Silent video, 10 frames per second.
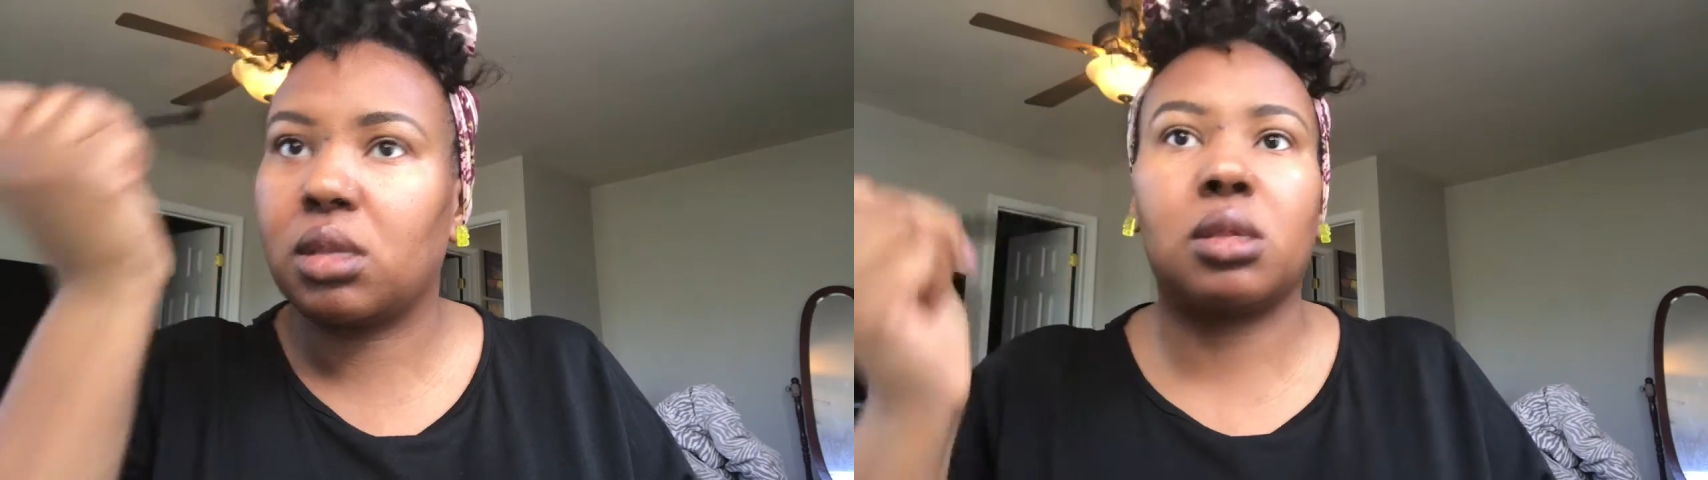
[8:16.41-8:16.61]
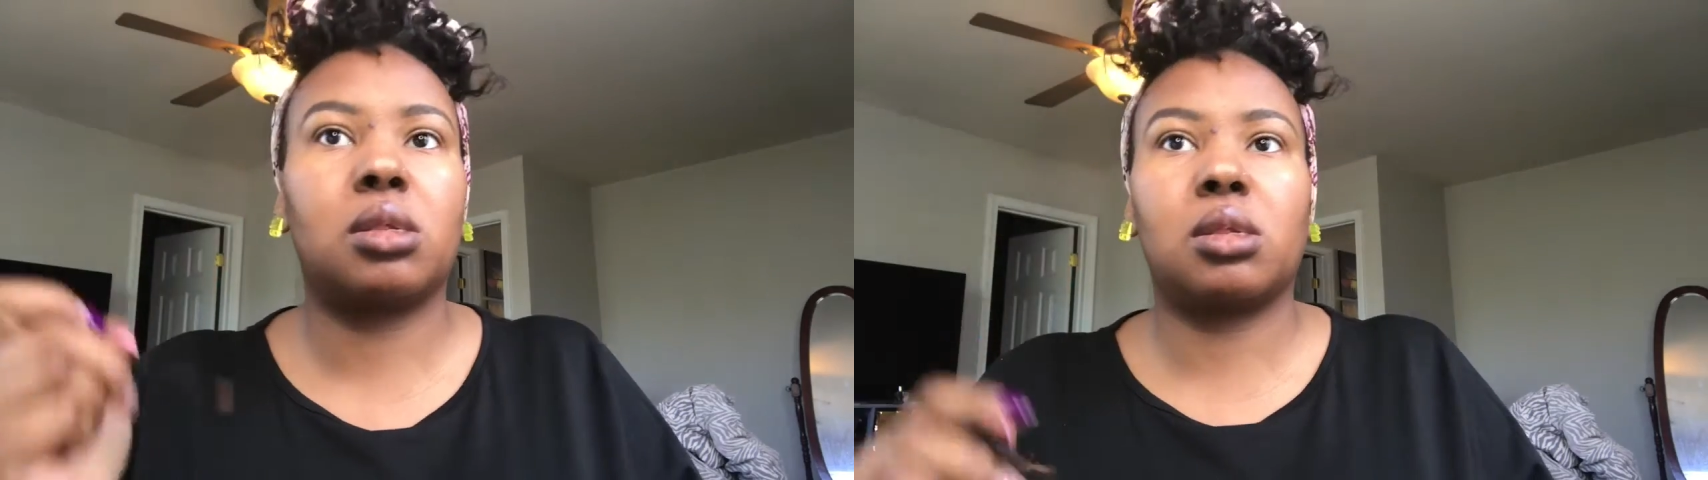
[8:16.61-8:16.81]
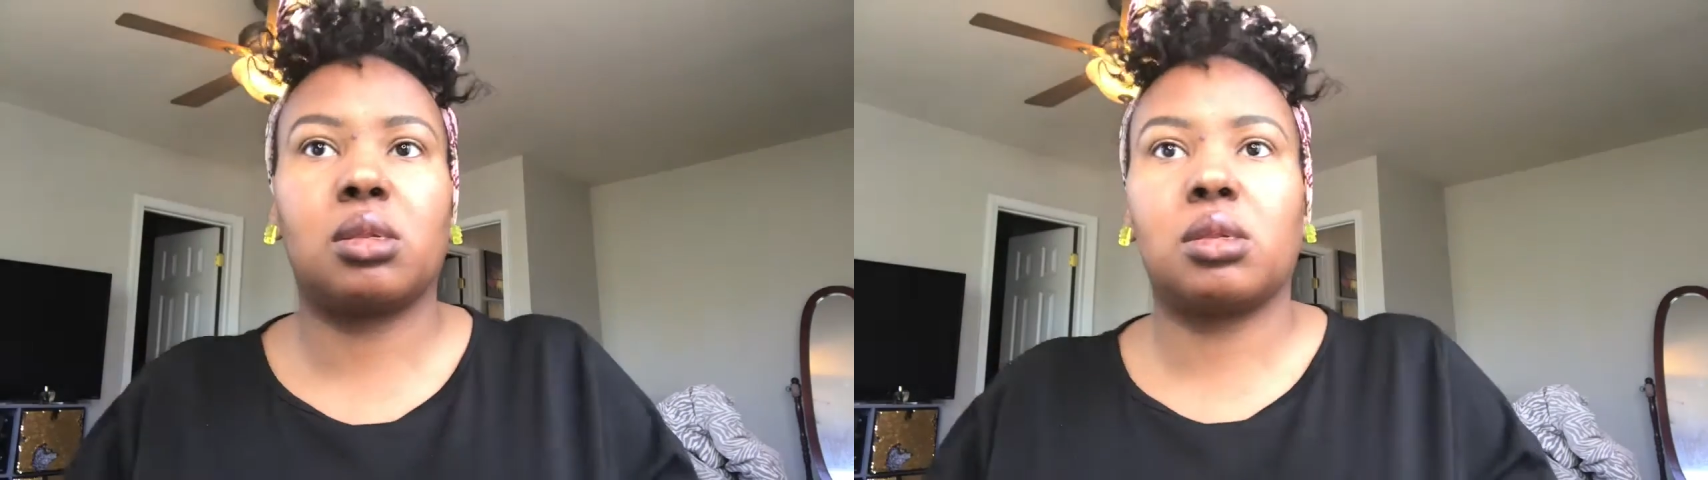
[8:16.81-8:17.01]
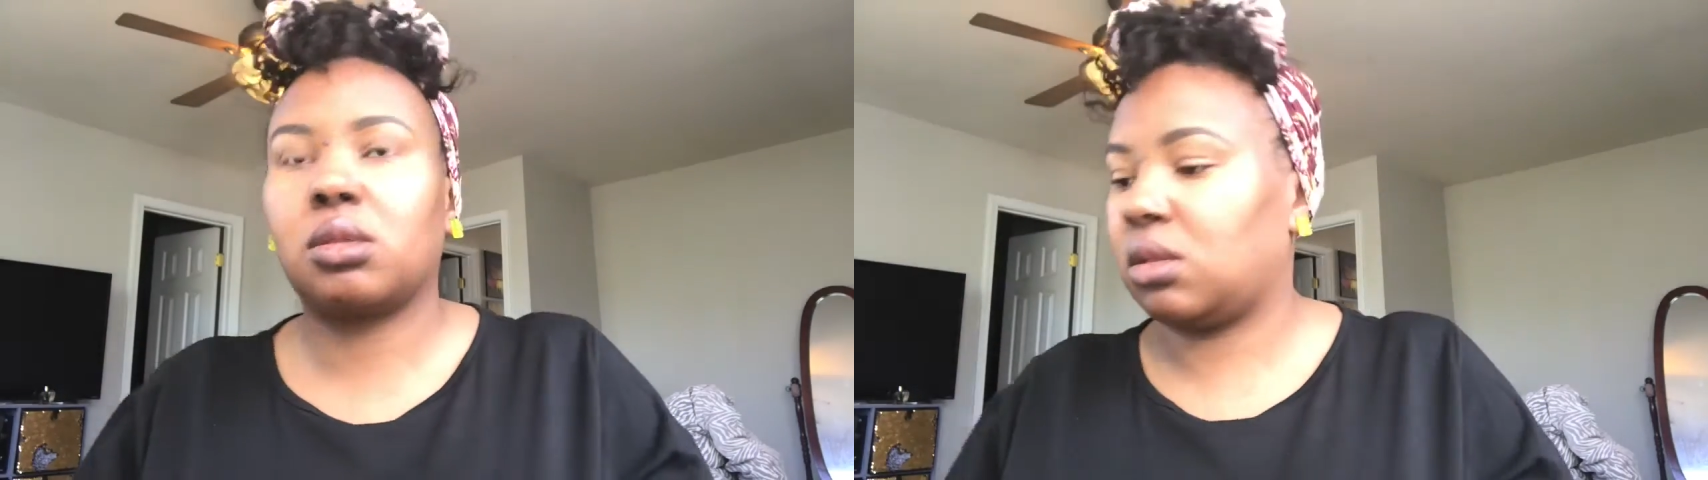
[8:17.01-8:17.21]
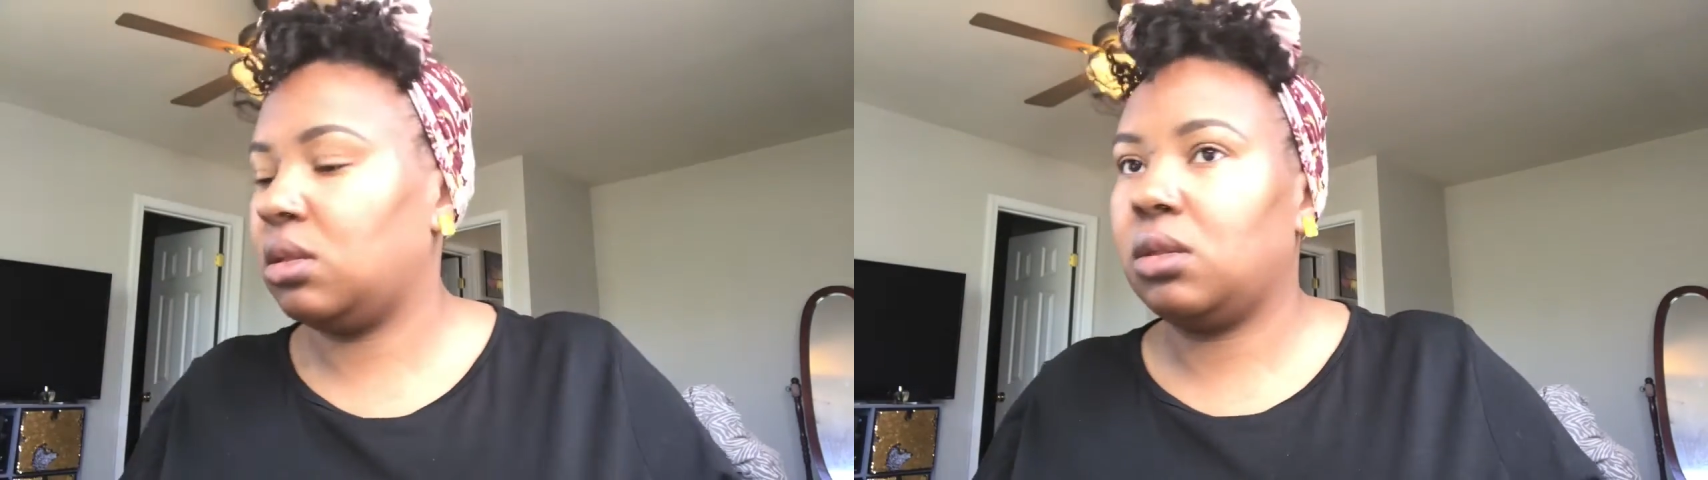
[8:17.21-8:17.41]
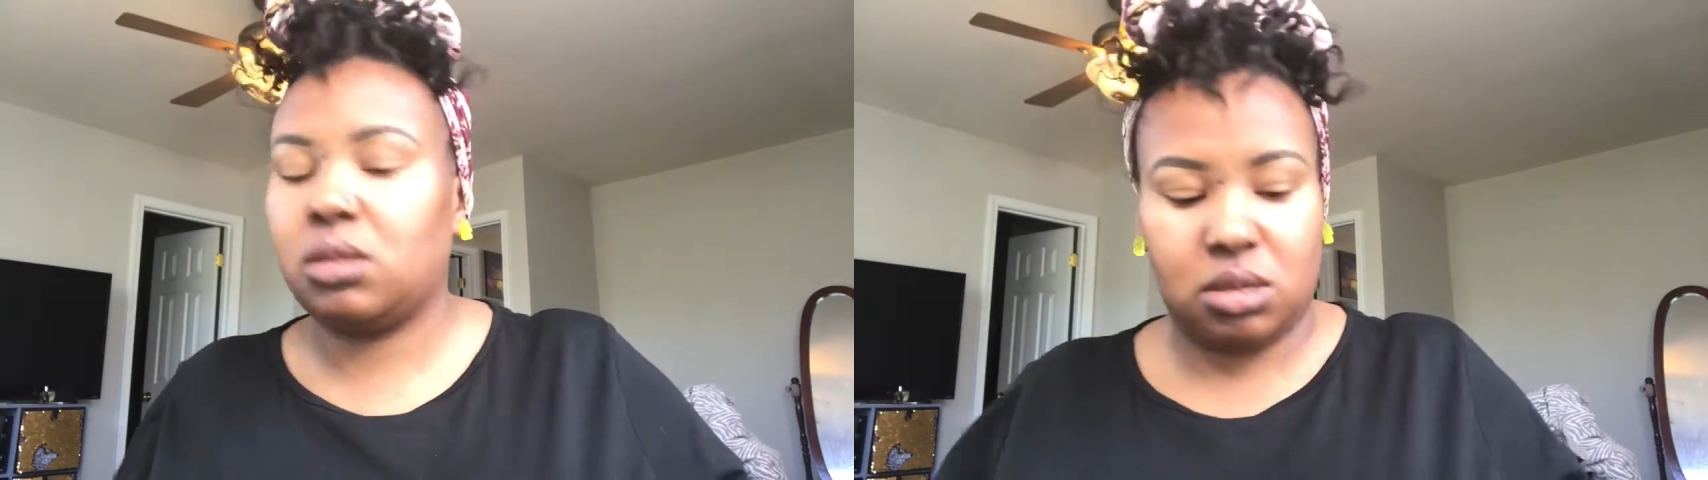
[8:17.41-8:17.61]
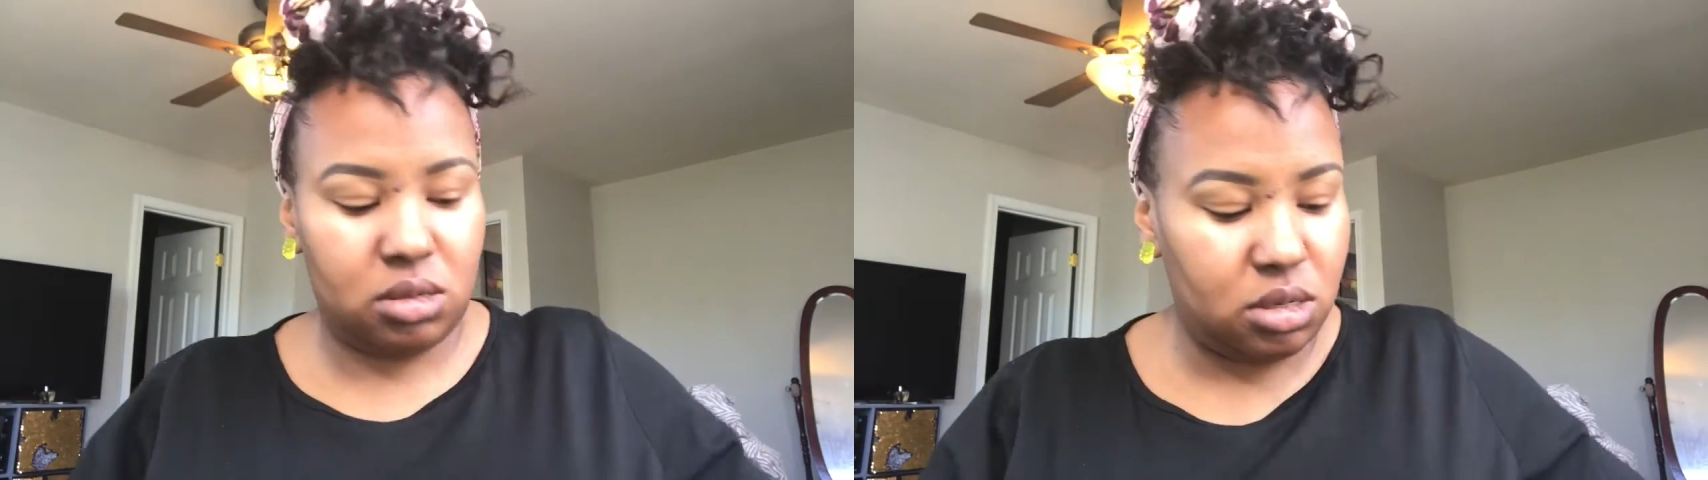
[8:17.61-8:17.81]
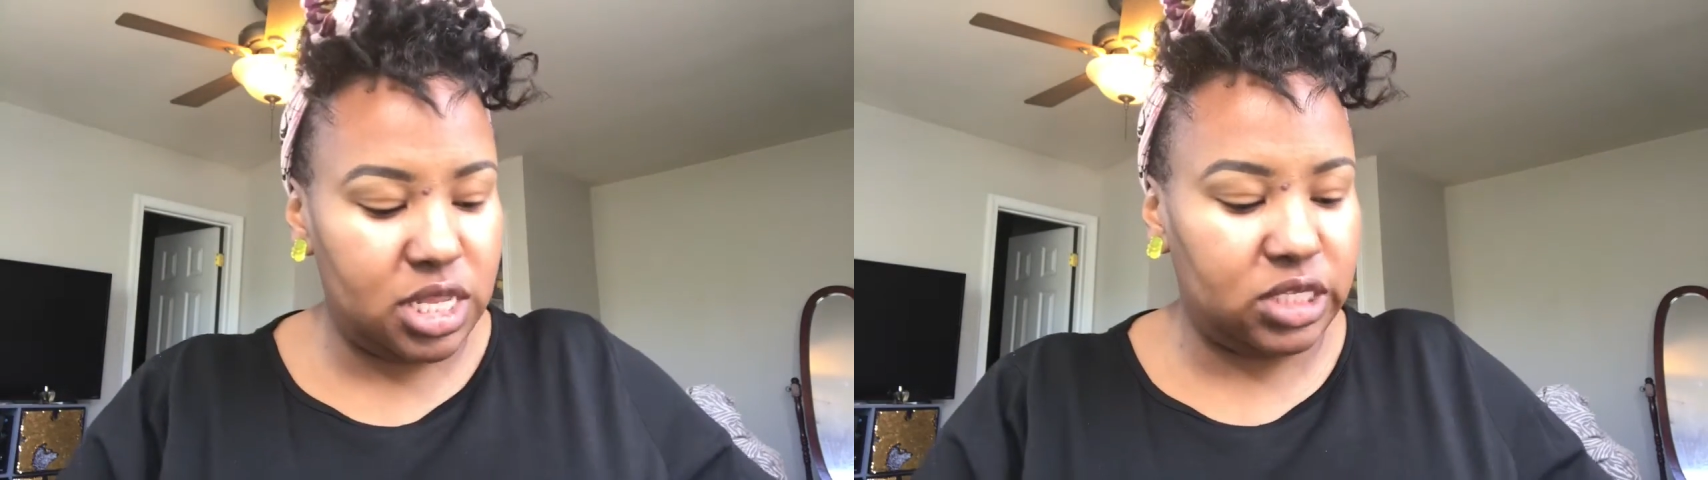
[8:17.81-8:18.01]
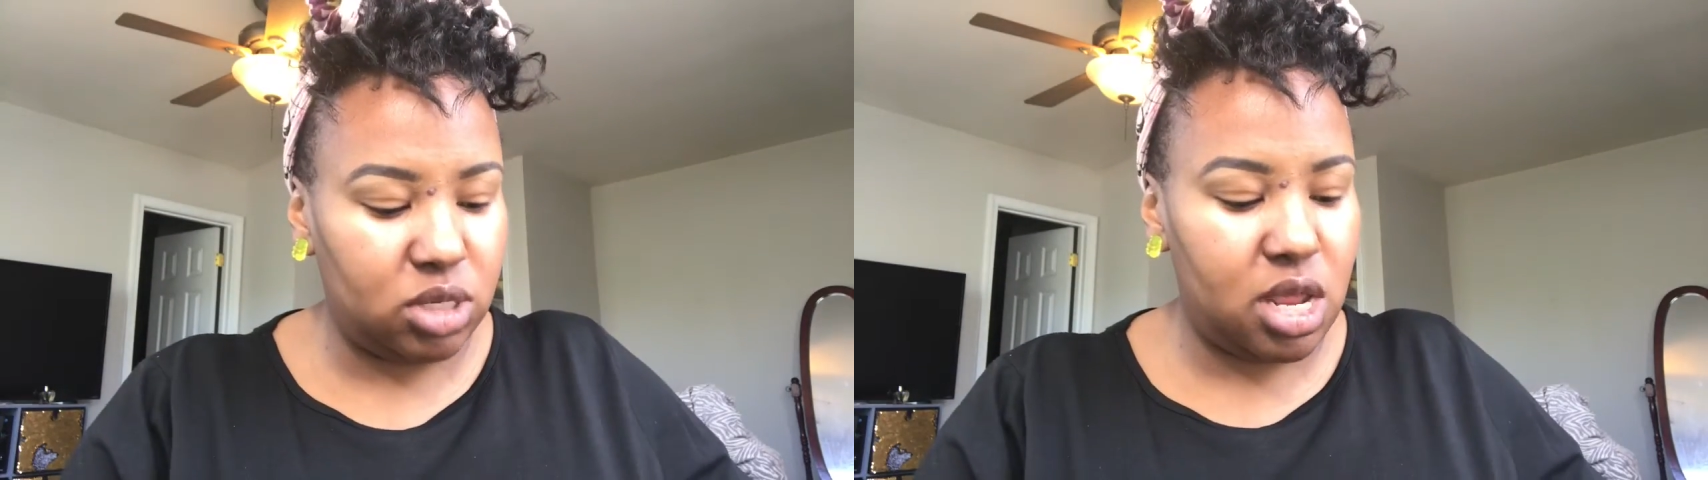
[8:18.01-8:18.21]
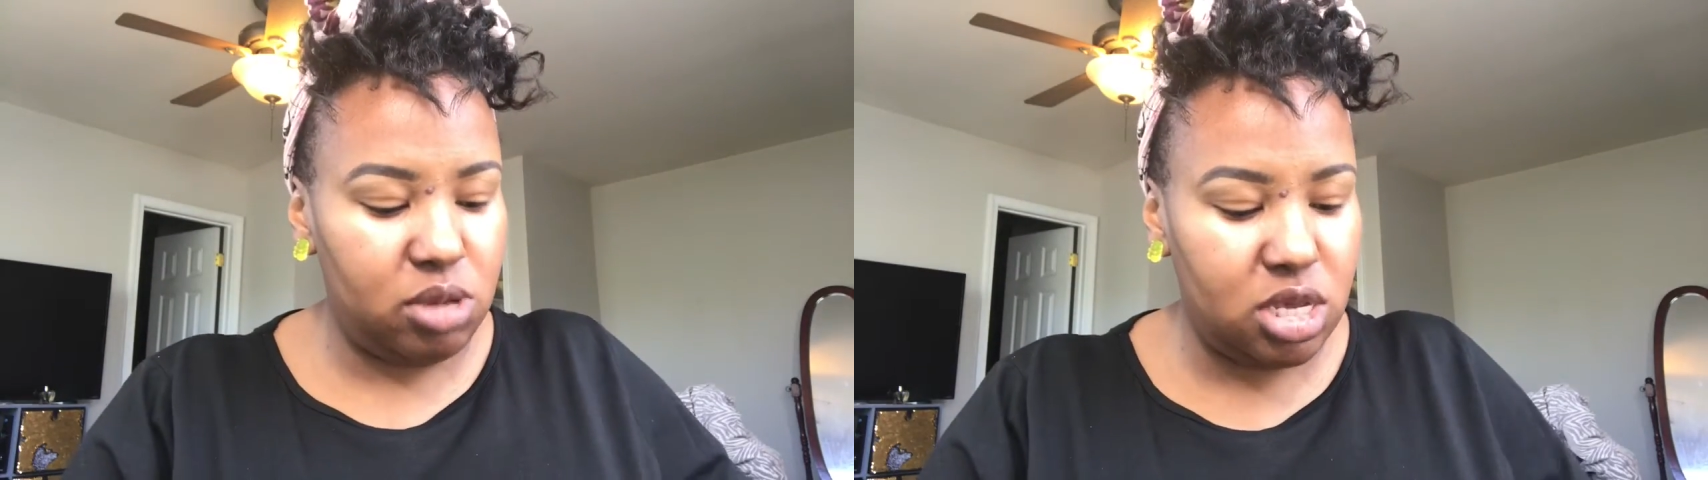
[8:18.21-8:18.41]
so I went back in and kind of
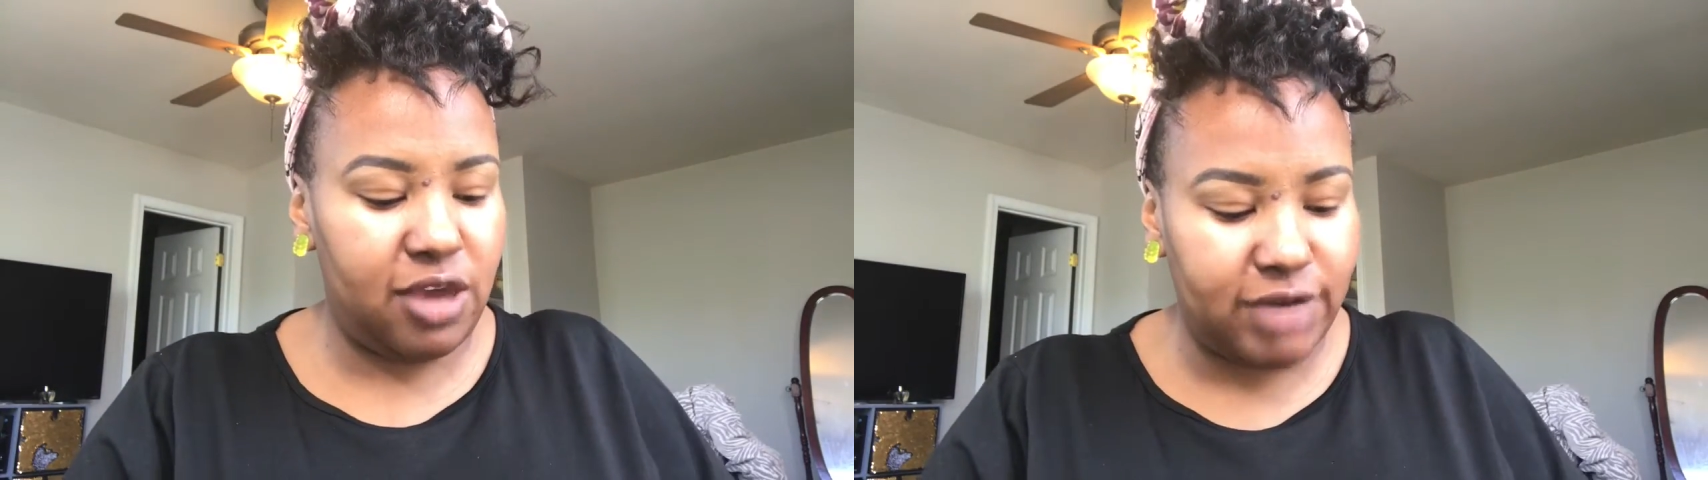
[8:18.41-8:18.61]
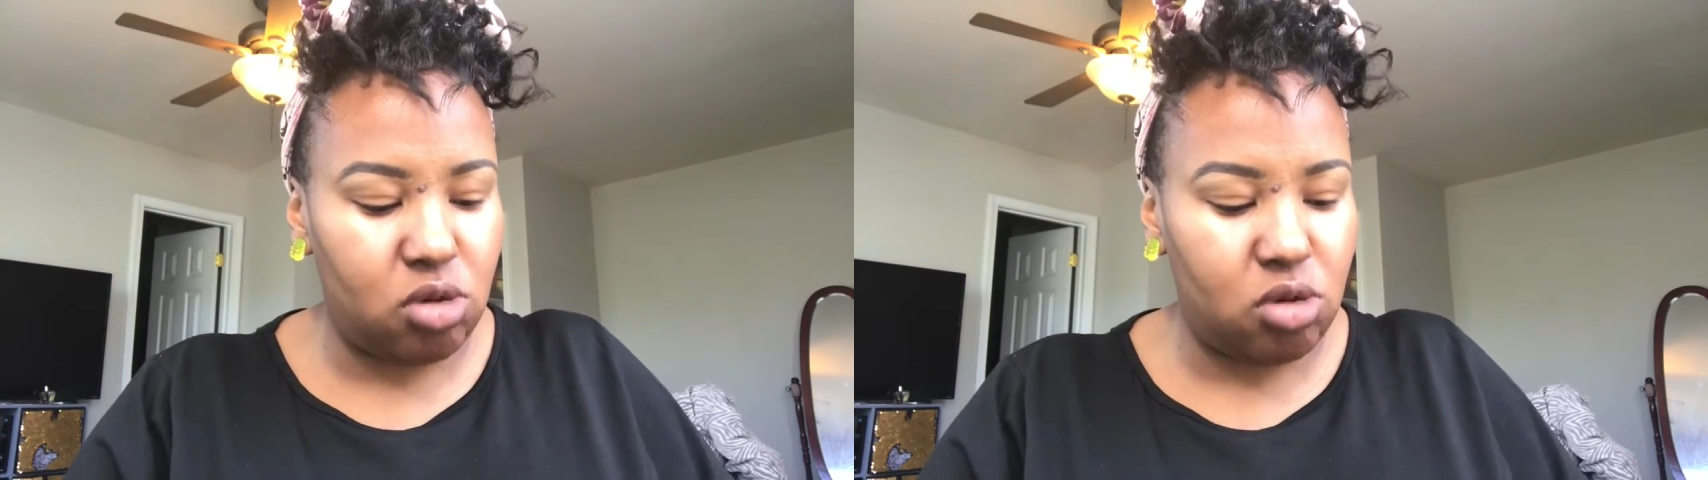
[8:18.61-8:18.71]
slimmed it out.